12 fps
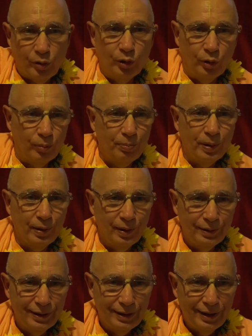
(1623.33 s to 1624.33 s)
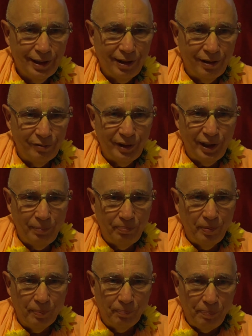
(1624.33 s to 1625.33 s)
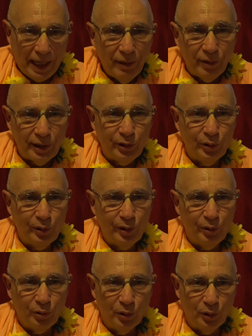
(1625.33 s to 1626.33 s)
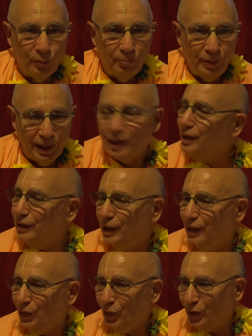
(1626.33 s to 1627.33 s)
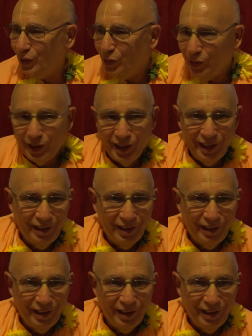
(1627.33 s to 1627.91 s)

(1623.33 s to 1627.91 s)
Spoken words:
group, of the parenthood group, because he took her,